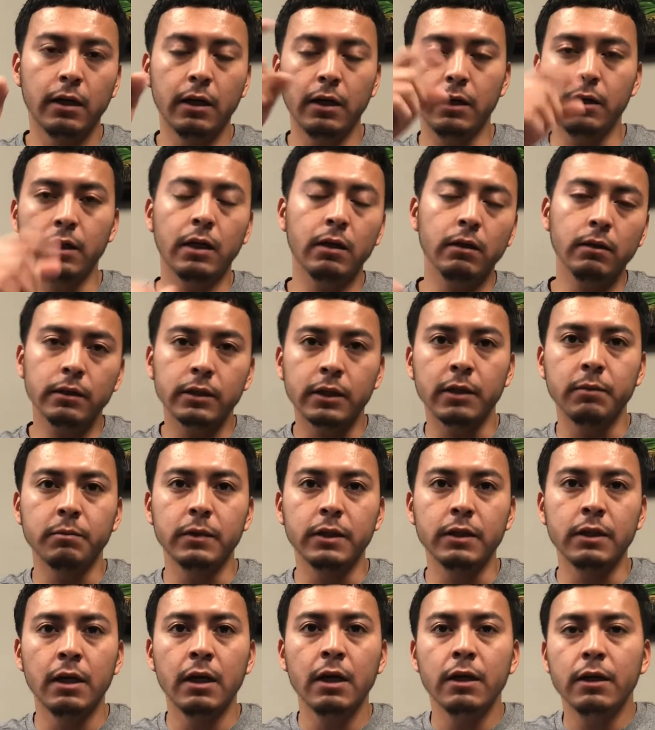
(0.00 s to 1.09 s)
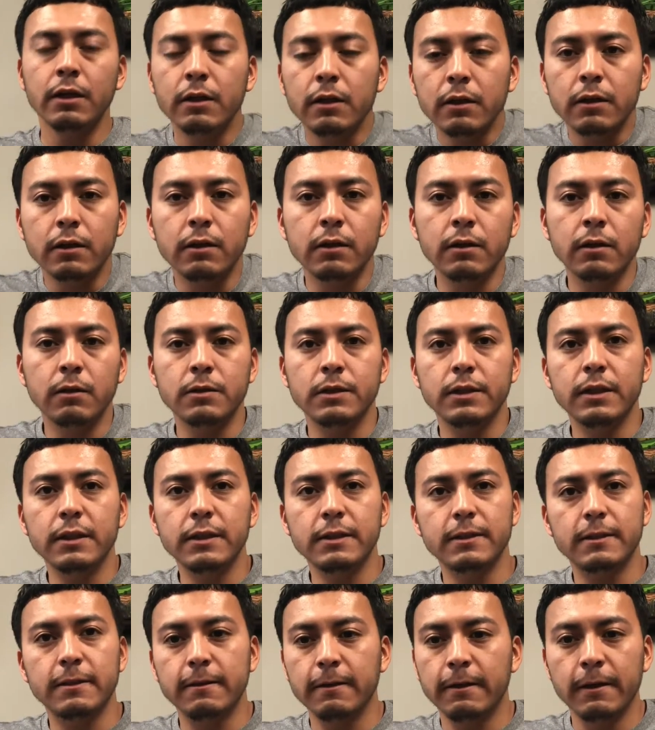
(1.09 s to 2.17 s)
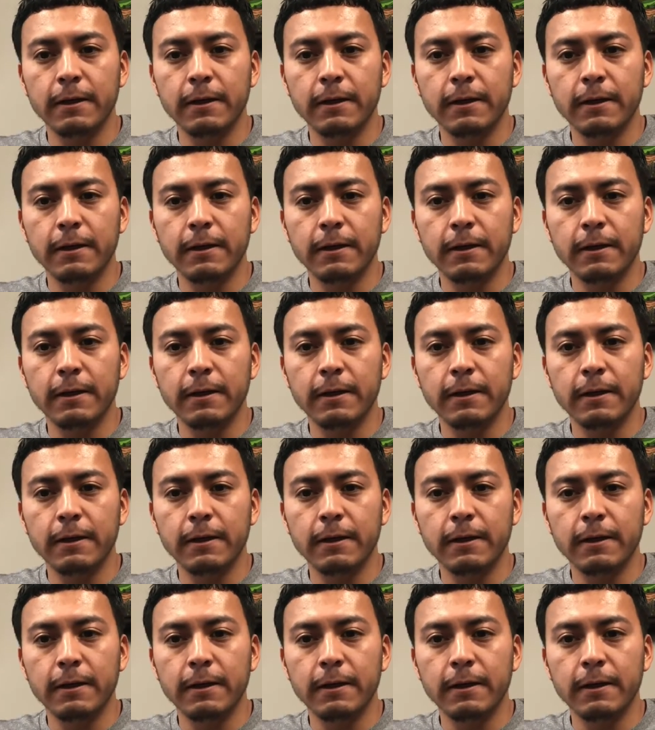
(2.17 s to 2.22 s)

And now look at me. You know, it's